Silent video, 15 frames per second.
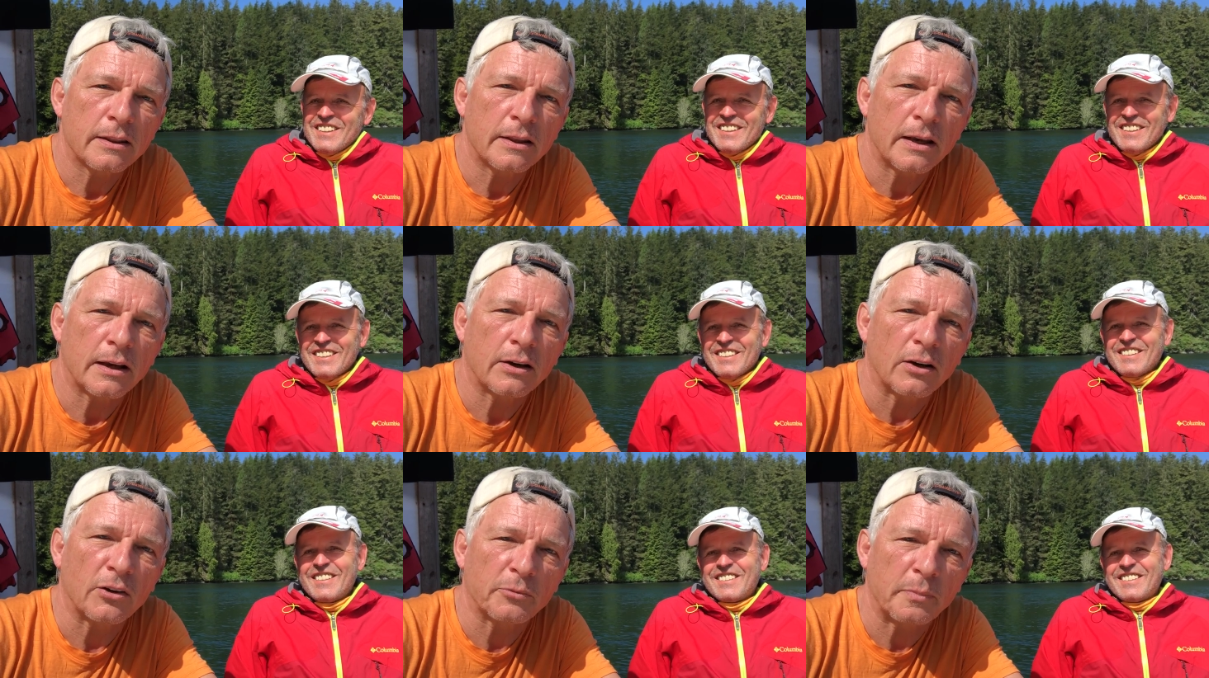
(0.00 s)
Speaker 1: thank
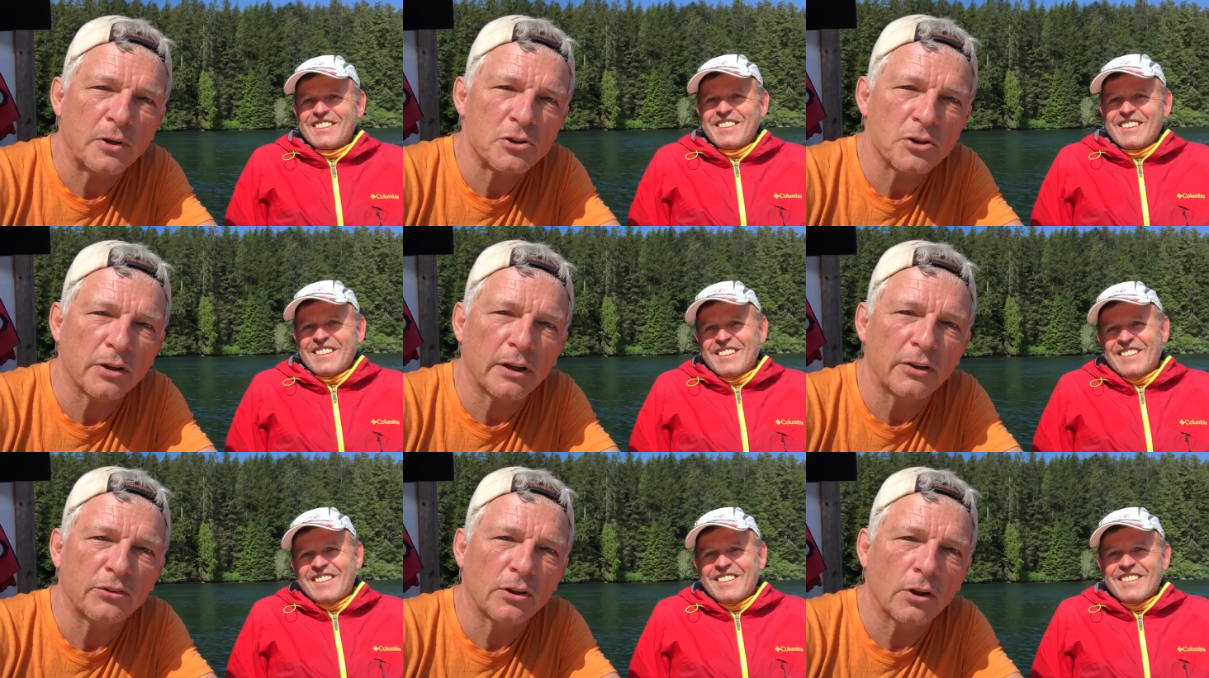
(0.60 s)
our special
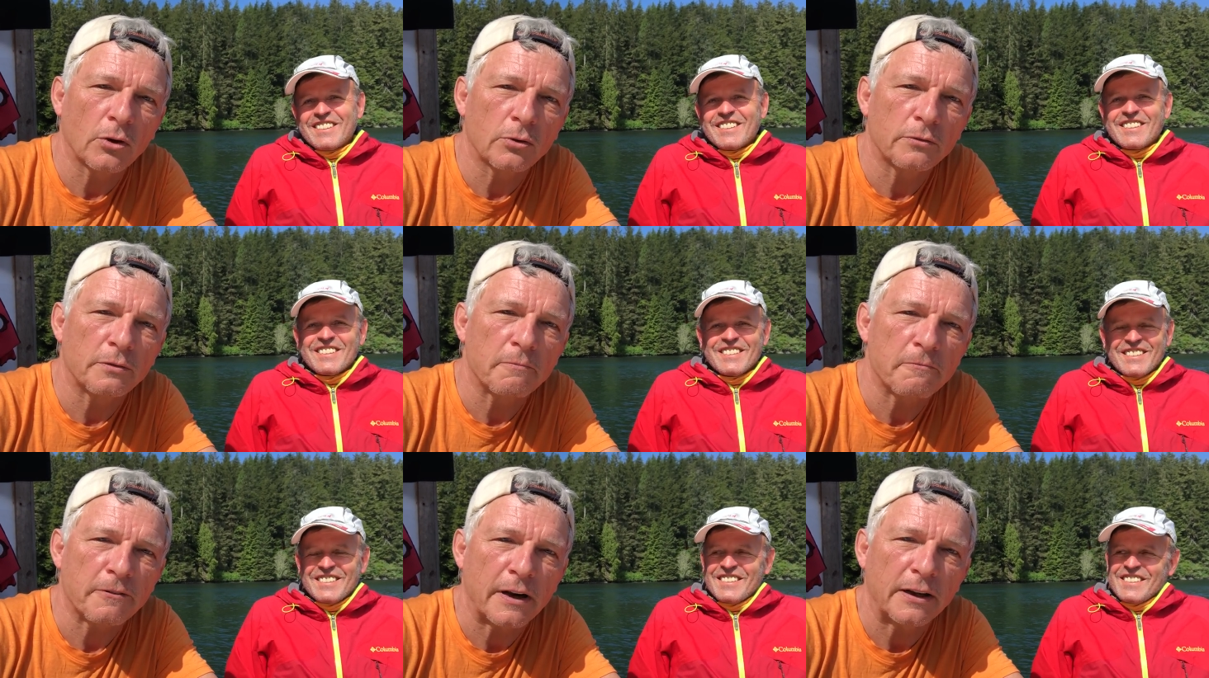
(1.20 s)
guest, Claude,
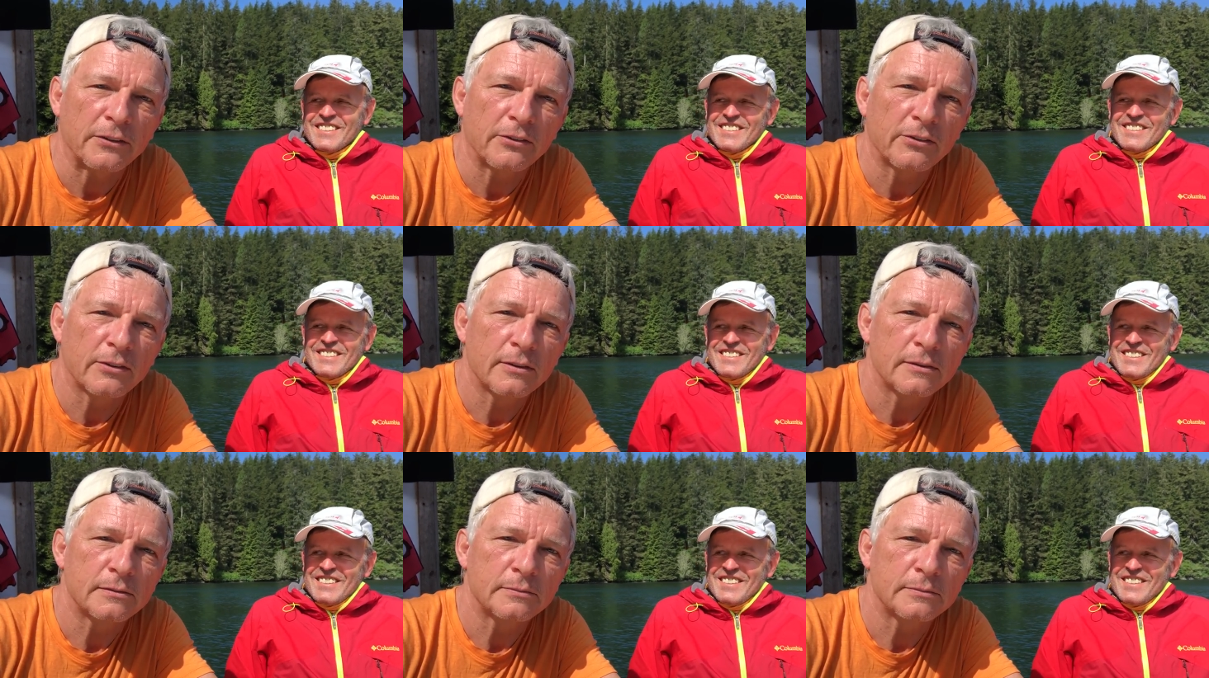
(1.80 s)
from France.